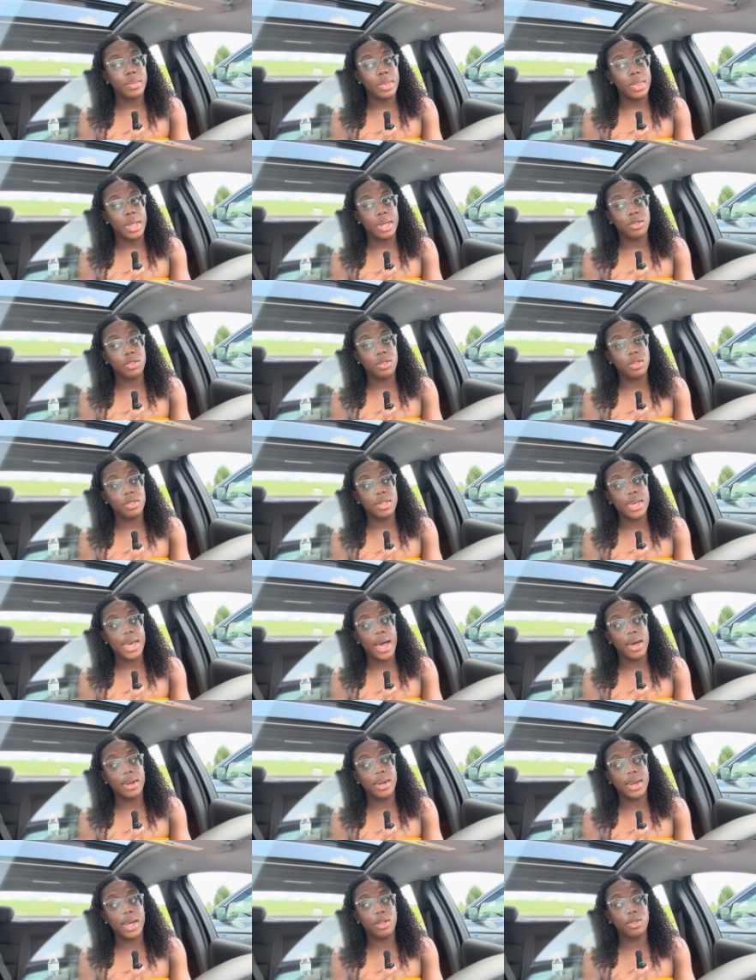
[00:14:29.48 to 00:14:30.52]

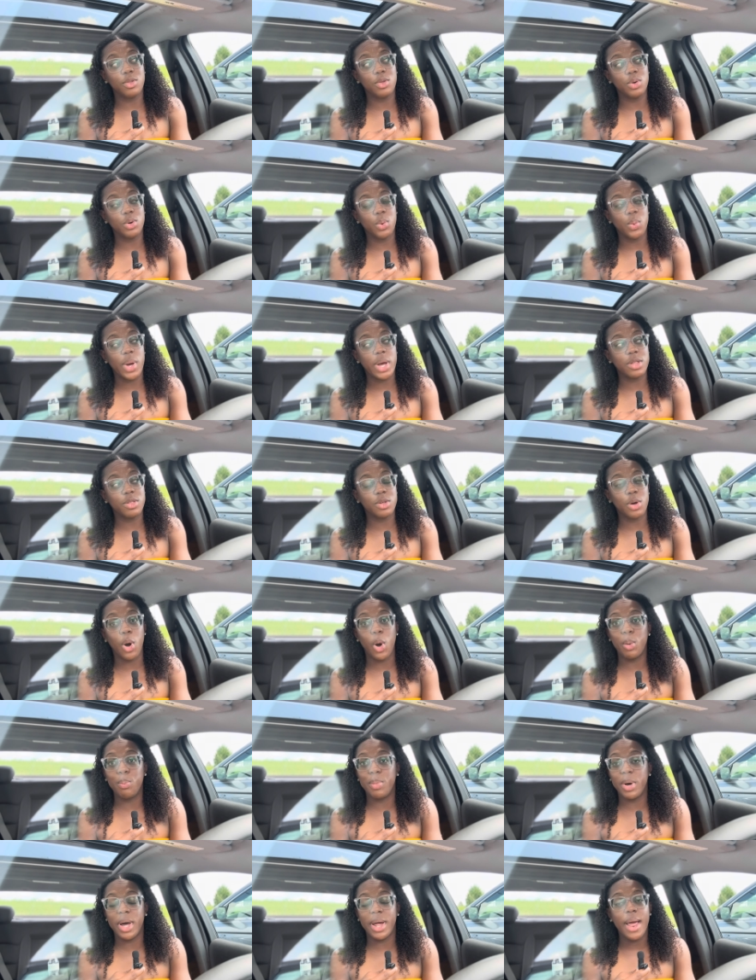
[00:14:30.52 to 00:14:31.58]
the next 2 weeks
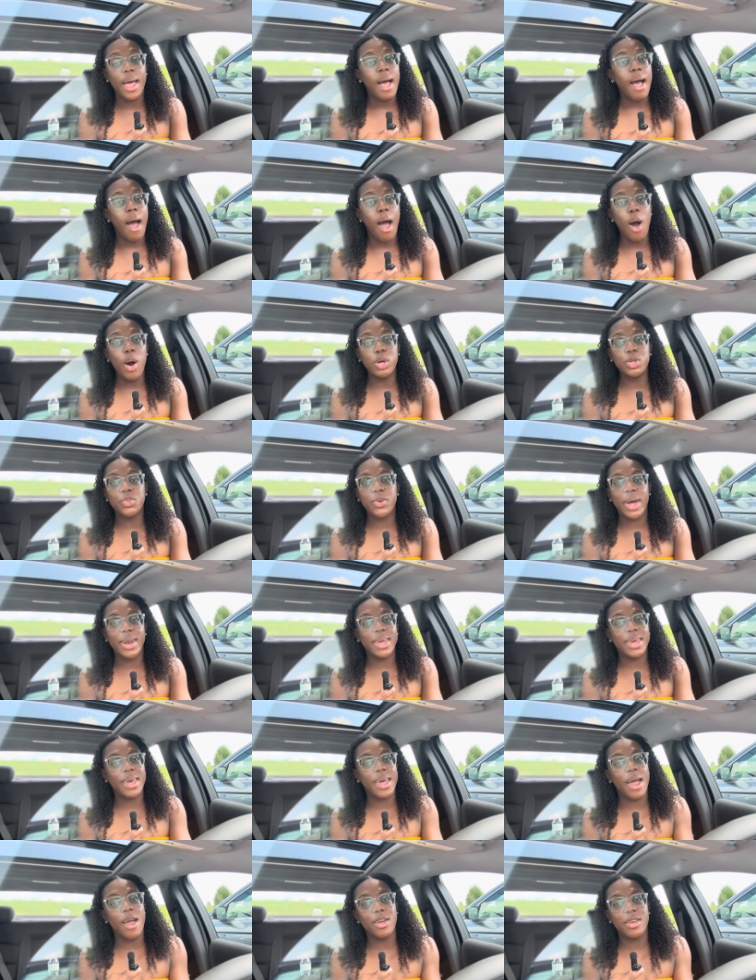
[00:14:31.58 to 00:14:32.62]
go. But I always try to
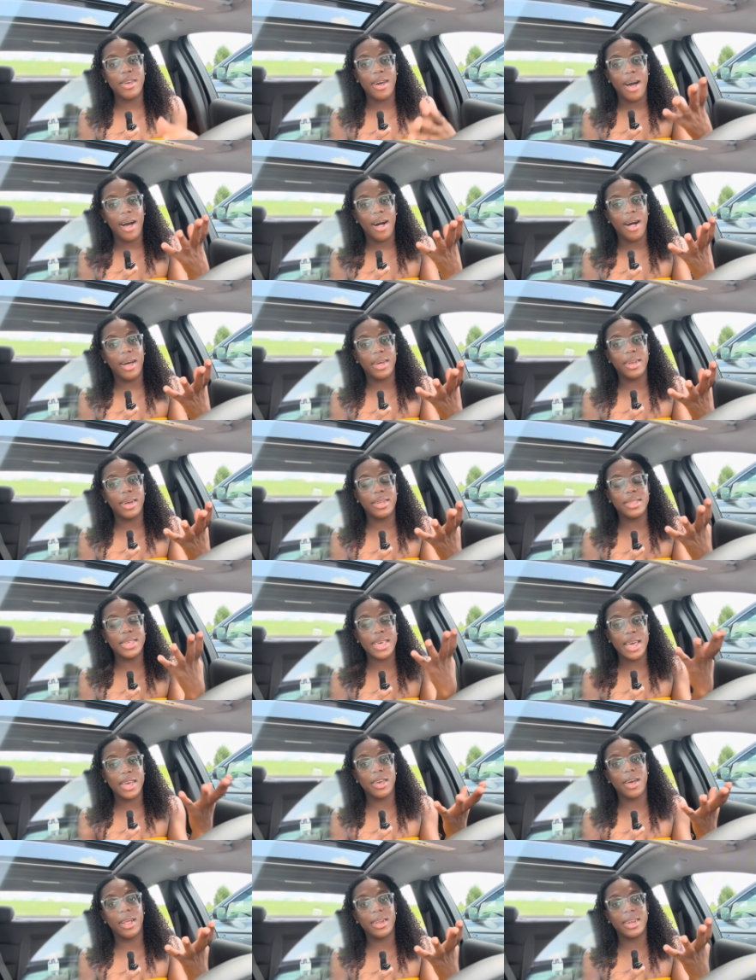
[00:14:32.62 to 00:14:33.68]
carry y'all and I'll
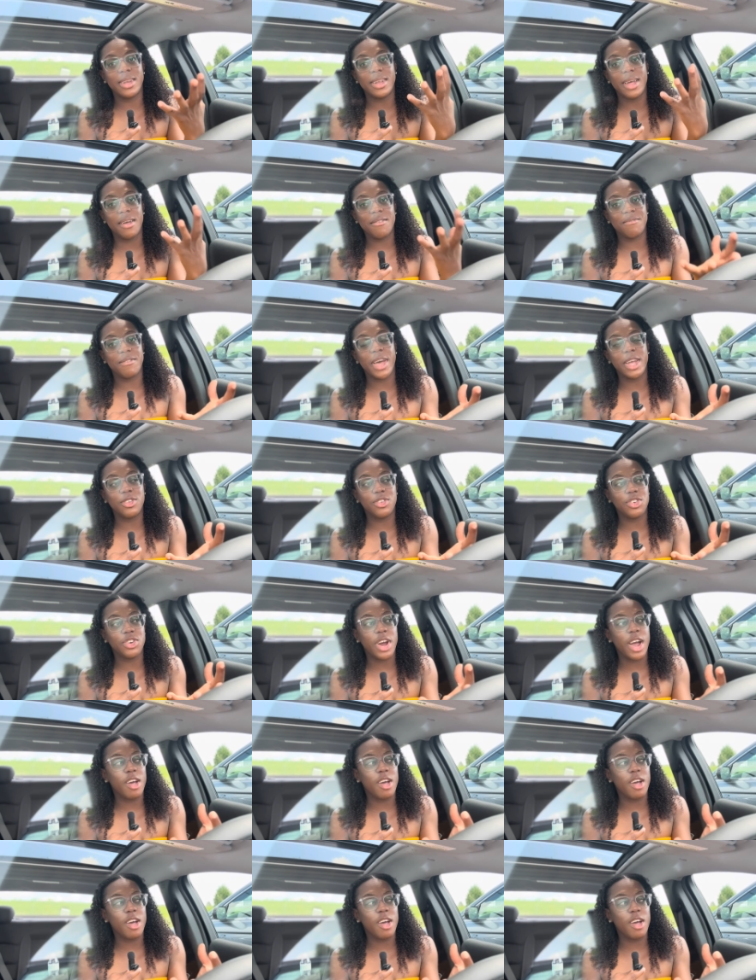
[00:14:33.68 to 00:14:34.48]
take y'all on an adventure.